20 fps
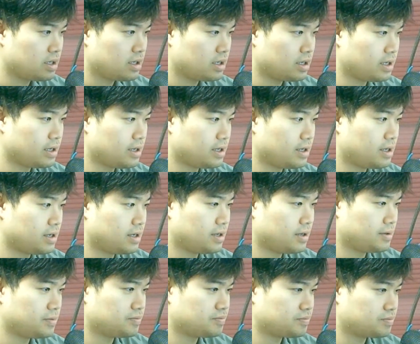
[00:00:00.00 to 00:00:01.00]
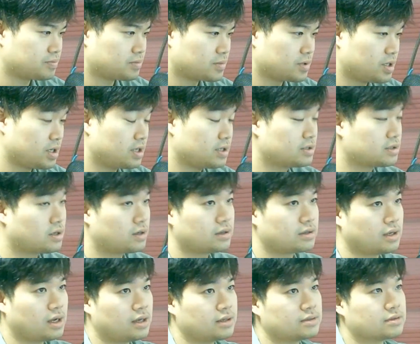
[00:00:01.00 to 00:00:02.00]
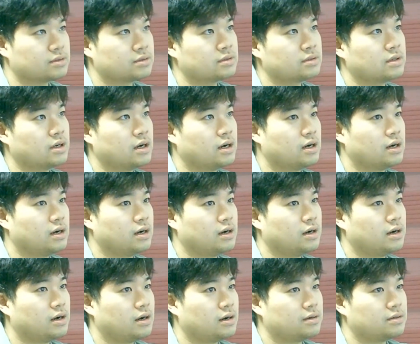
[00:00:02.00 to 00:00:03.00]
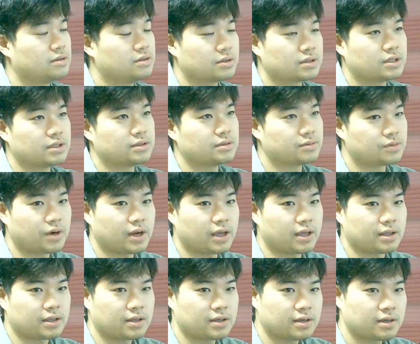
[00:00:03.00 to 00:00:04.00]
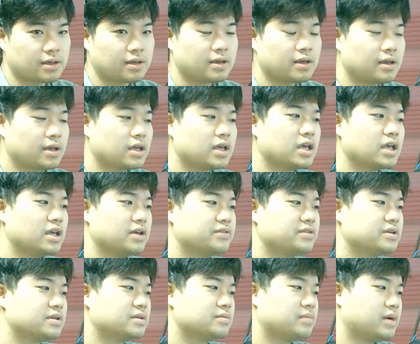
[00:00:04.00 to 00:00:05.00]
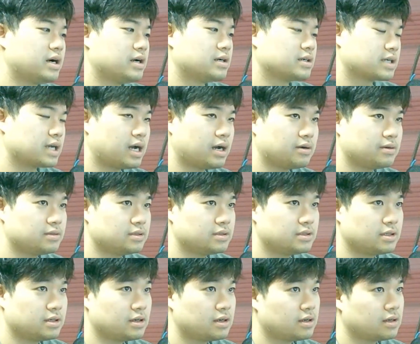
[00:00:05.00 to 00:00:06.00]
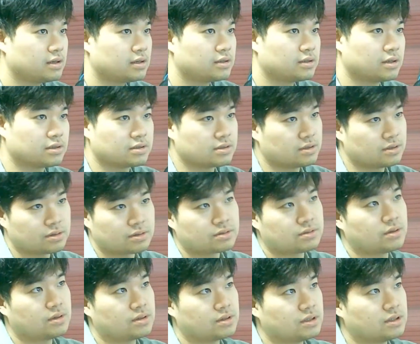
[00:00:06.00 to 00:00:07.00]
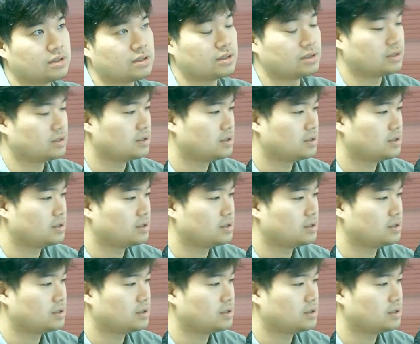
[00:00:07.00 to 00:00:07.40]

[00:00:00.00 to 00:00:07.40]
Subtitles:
and things are not looking great. Even my account doesn't look so good.